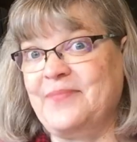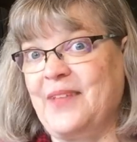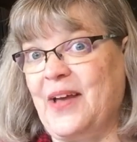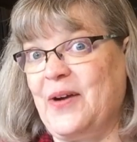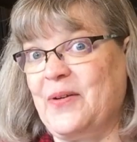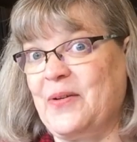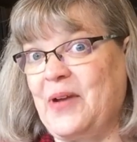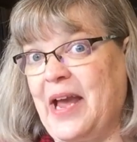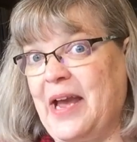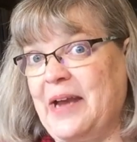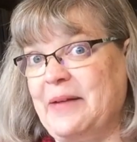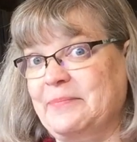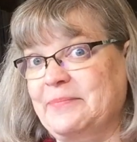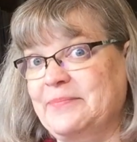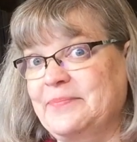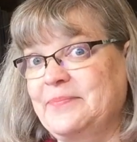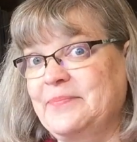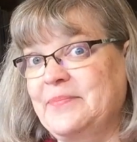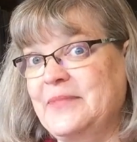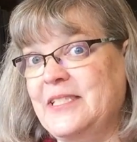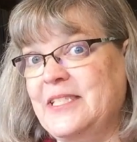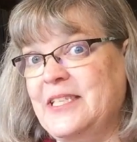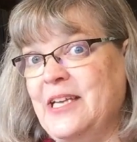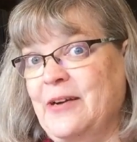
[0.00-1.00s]
Okay,
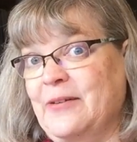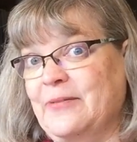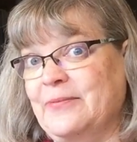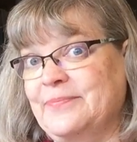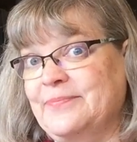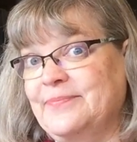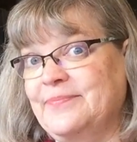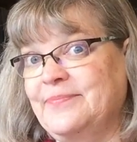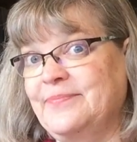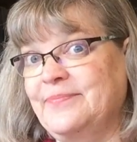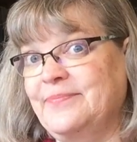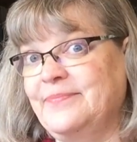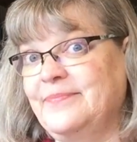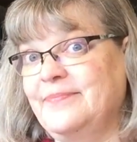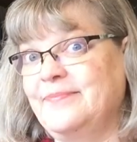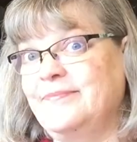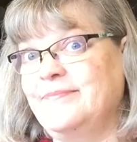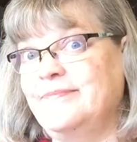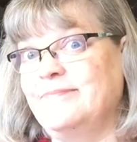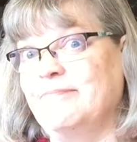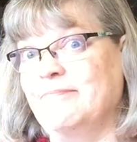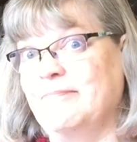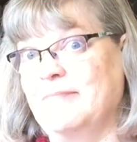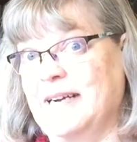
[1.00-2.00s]
so
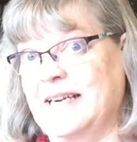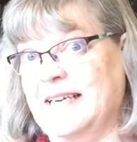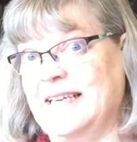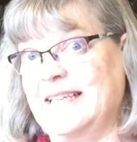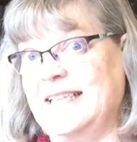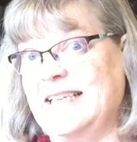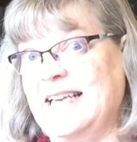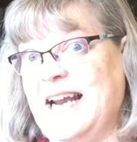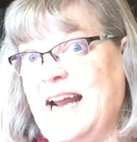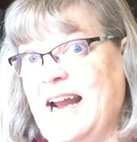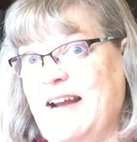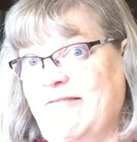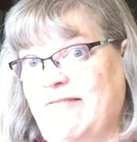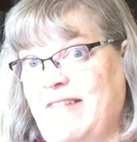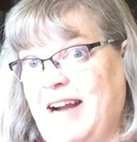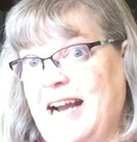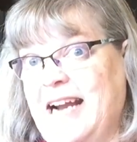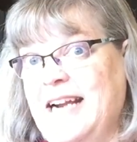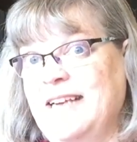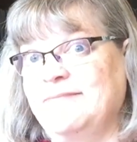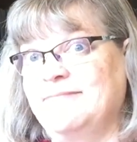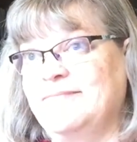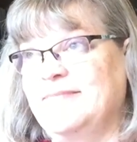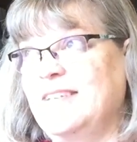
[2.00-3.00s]
mug of the day,
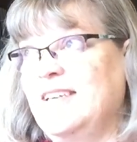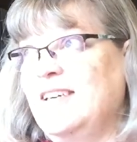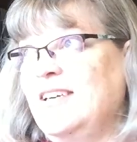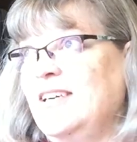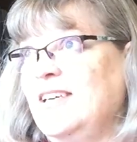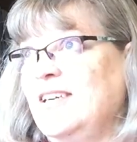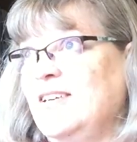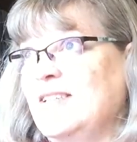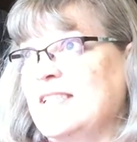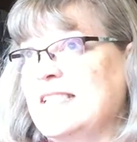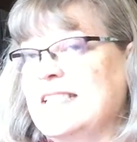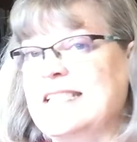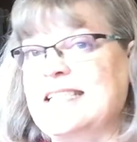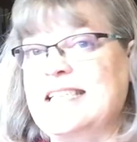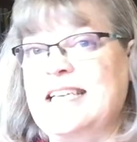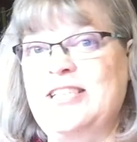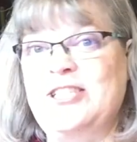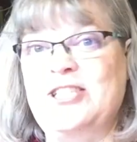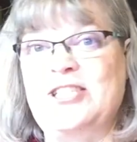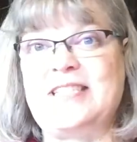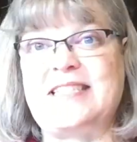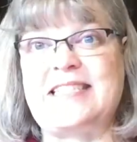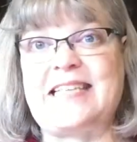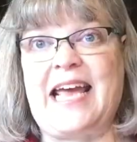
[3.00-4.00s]
right? Oh, the sun
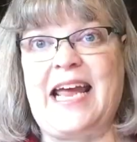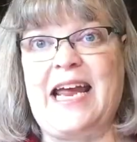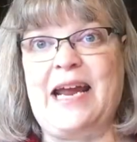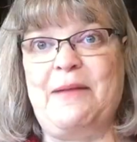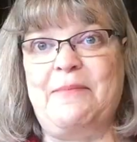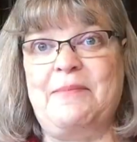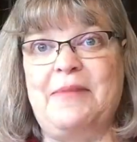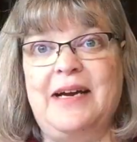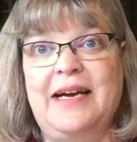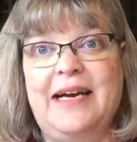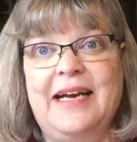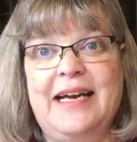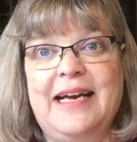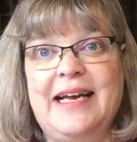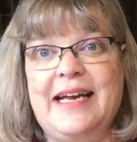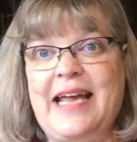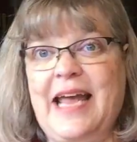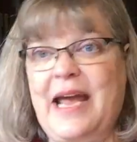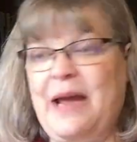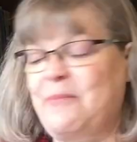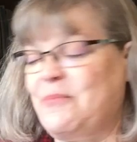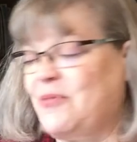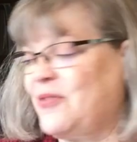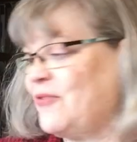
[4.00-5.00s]
just came
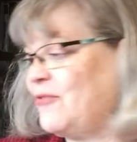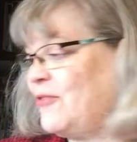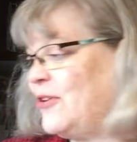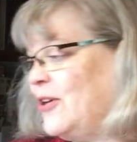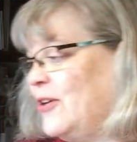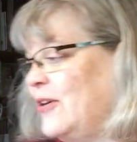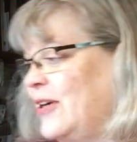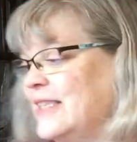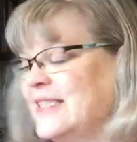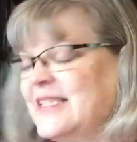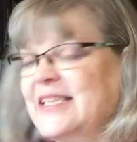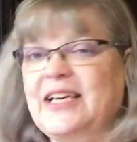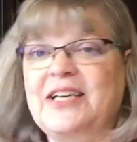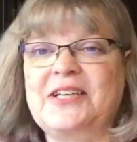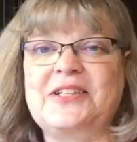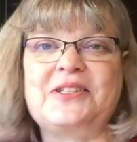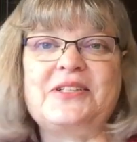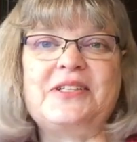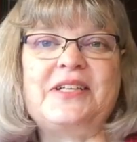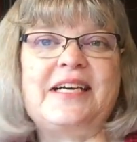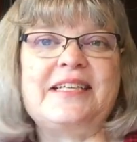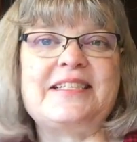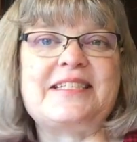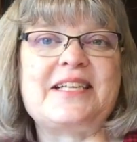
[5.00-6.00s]
came through. I saw
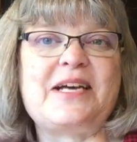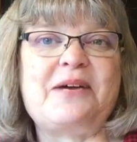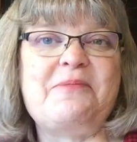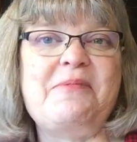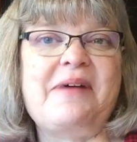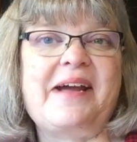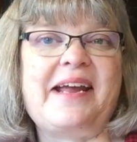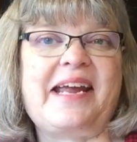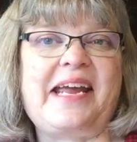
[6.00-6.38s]
I saw my